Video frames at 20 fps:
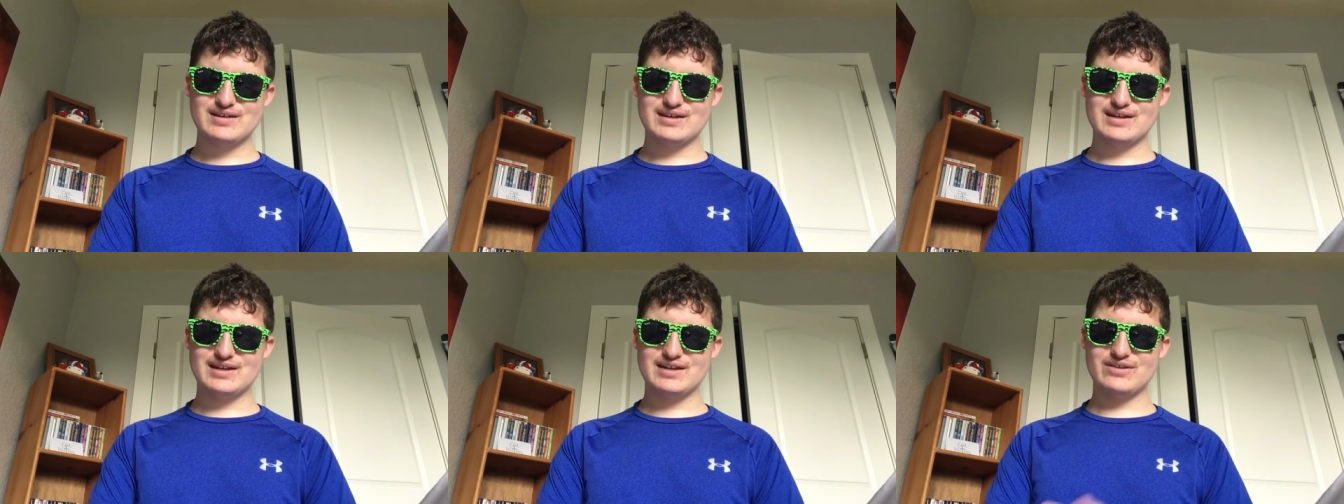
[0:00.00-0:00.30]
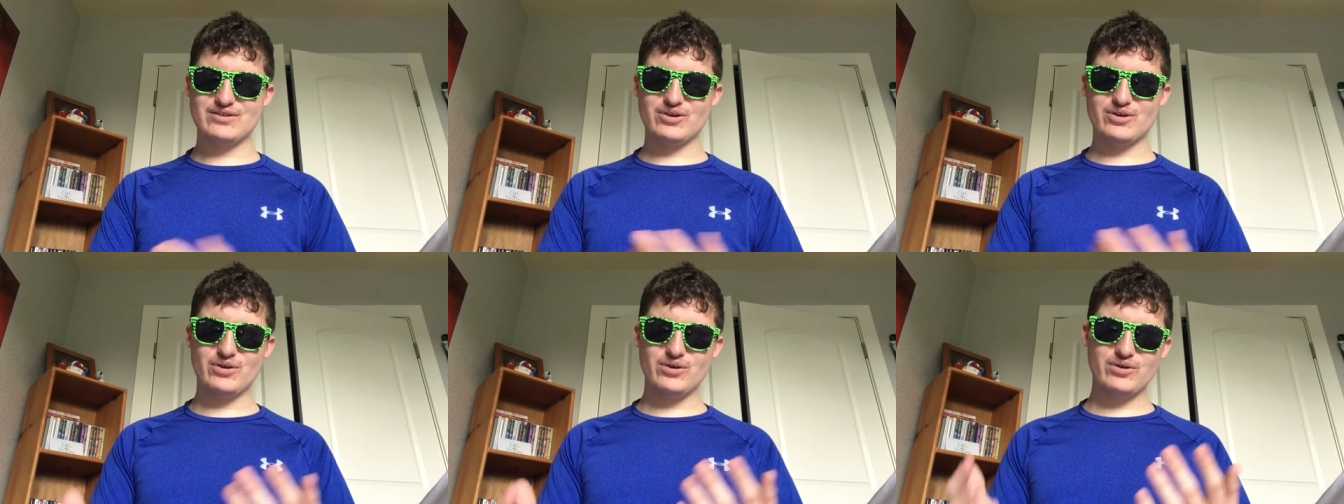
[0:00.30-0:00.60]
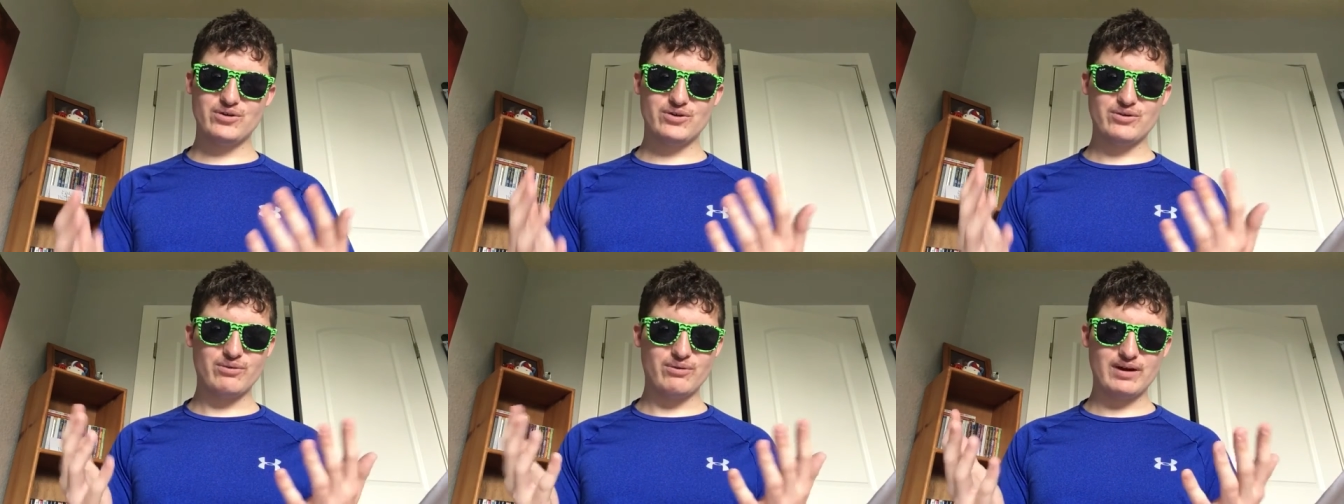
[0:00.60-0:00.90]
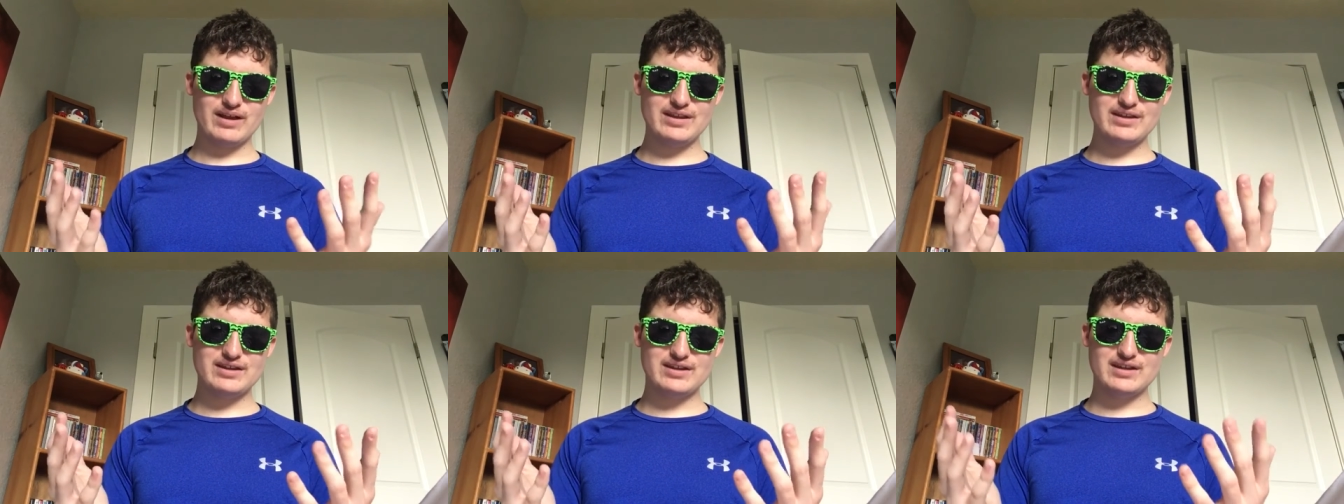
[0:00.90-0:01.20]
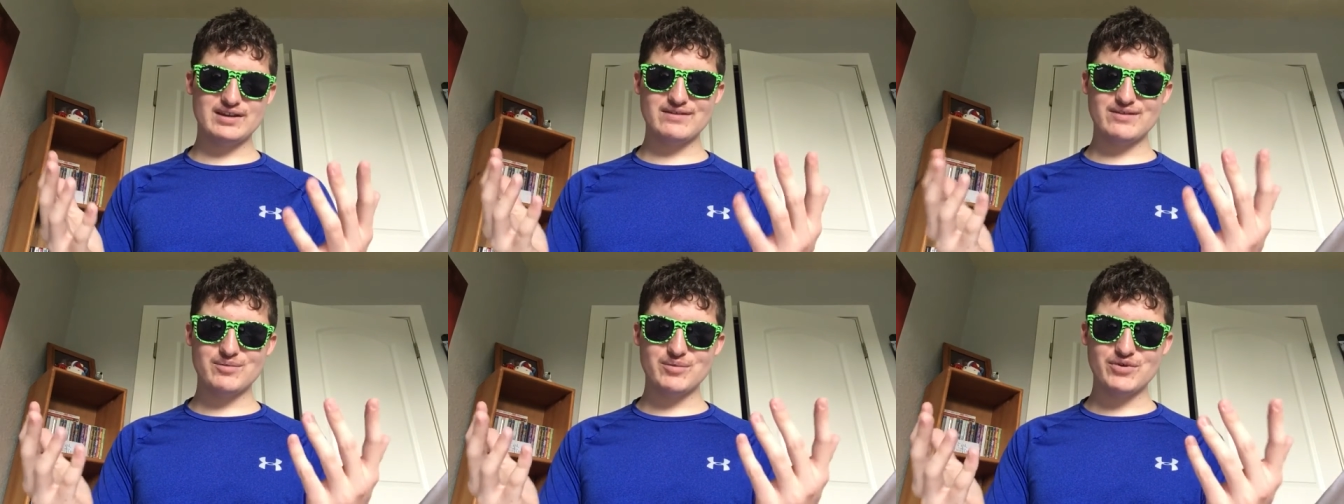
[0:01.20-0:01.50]
and the whole quality
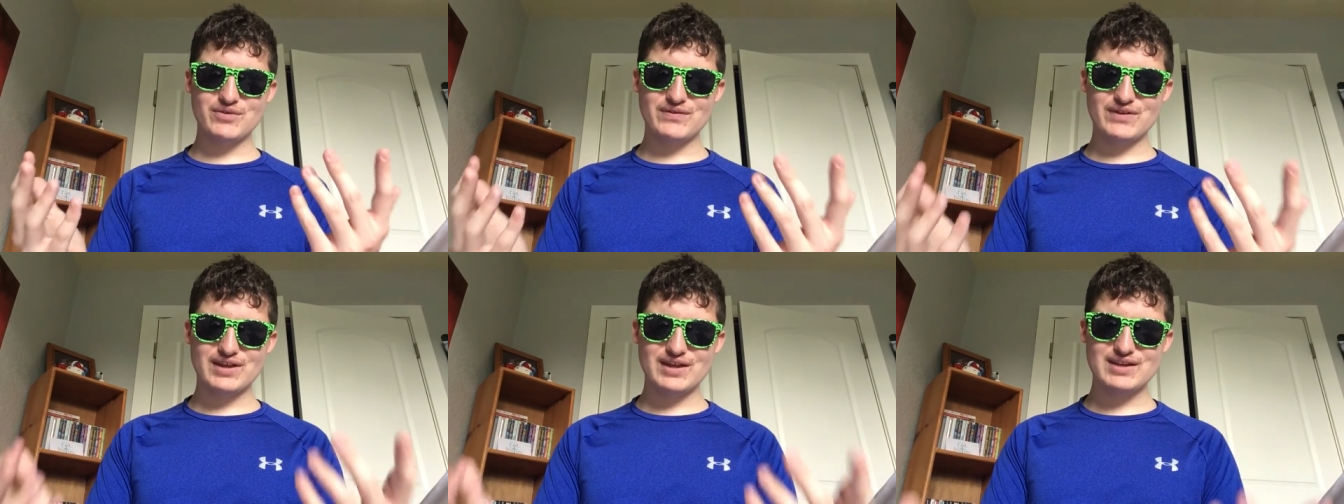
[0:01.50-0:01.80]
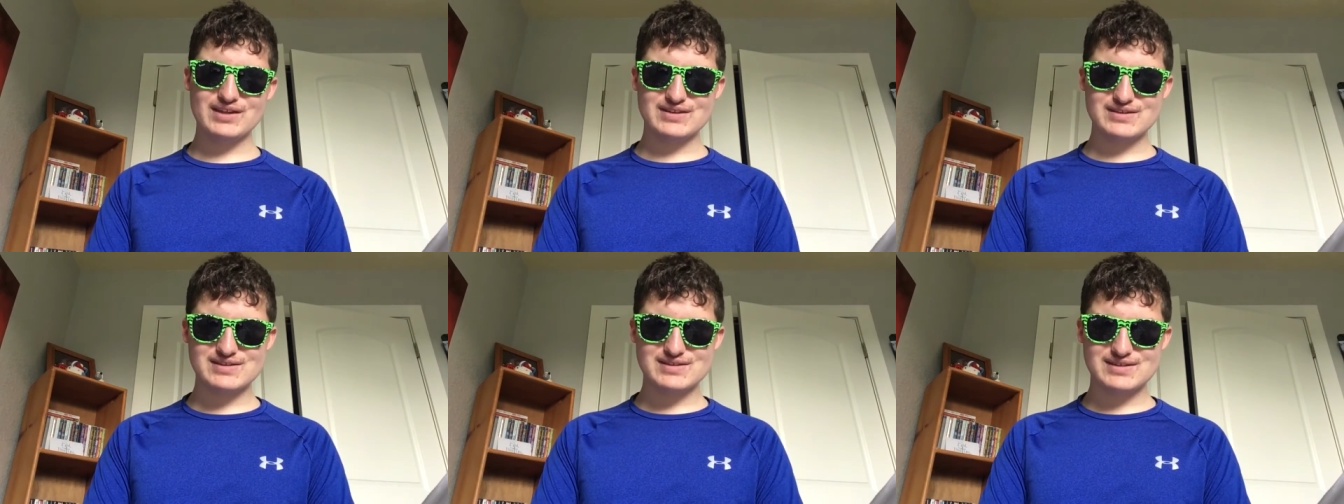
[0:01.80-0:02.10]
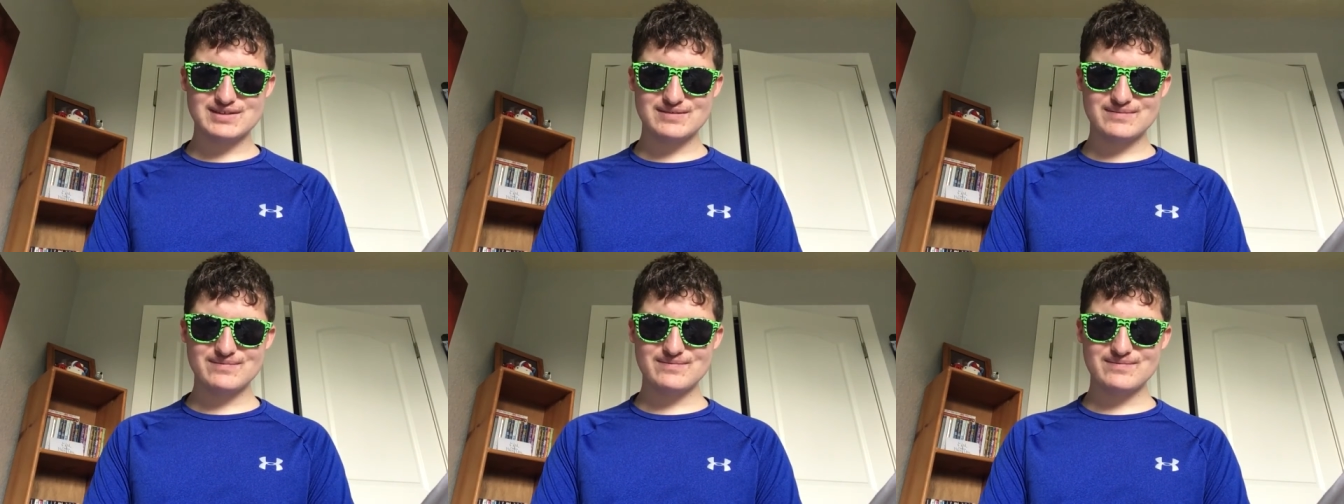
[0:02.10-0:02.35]
of the movie is.